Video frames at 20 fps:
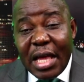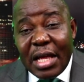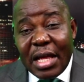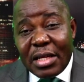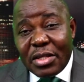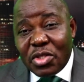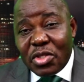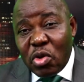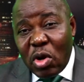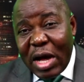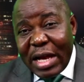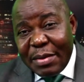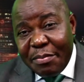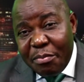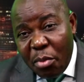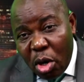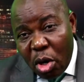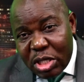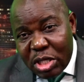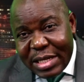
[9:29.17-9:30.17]
So at the
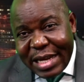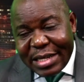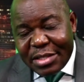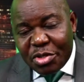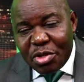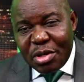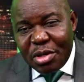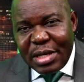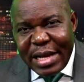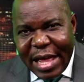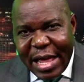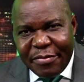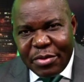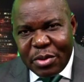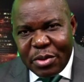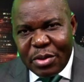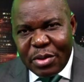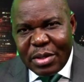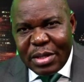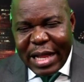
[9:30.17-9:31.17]
multilateral
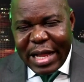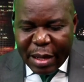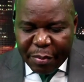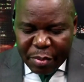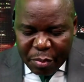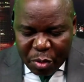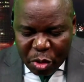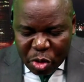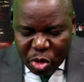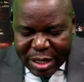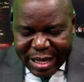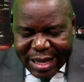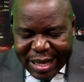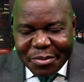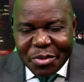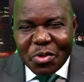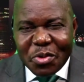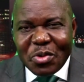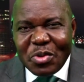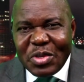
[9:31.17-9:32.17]
level, La République du
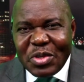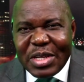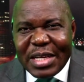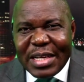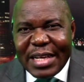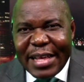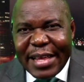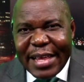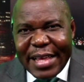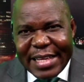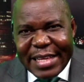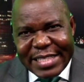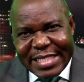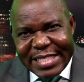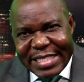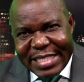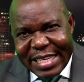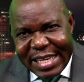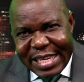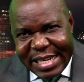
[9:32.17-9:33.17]
Cameroun is
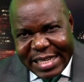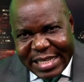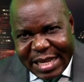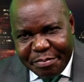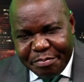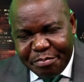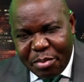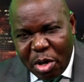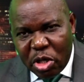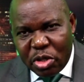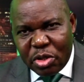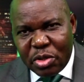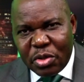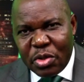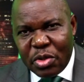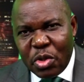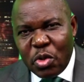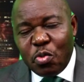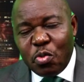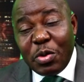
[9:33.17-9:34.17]
sealing the bond
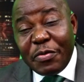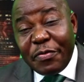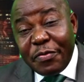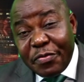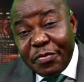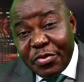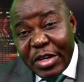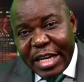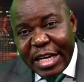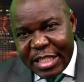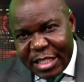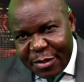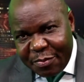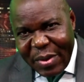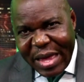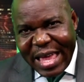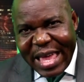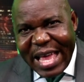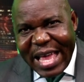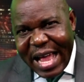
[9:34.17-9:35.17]
with
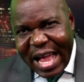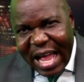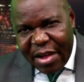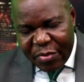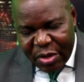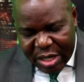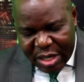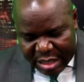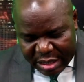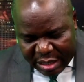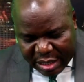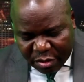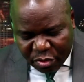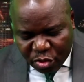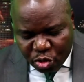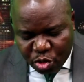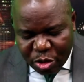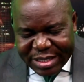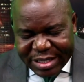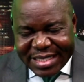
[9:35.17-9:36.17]
French-speaking African
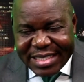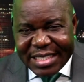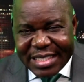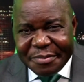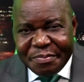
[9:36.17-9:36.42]
countries.